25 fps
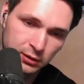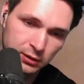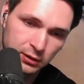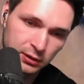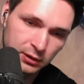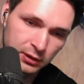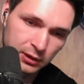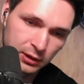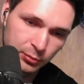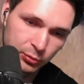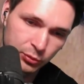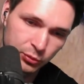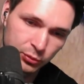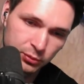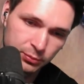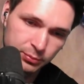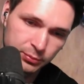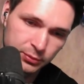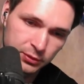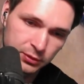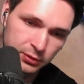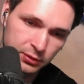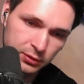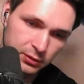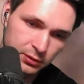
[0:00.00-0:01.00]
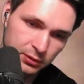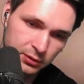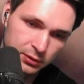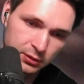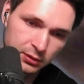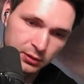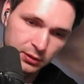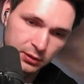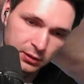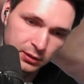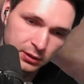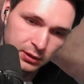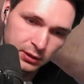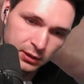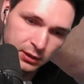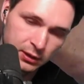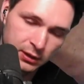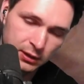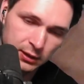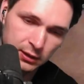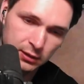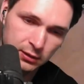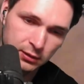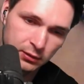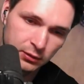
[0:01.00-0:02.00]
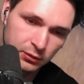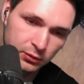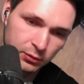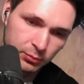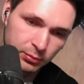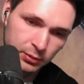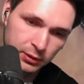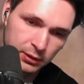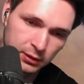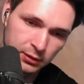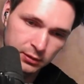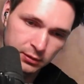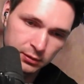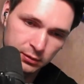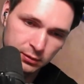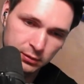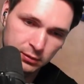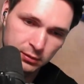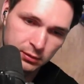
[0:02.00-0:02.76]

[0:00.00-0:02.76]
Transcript: Camerupt. Egg Incubator.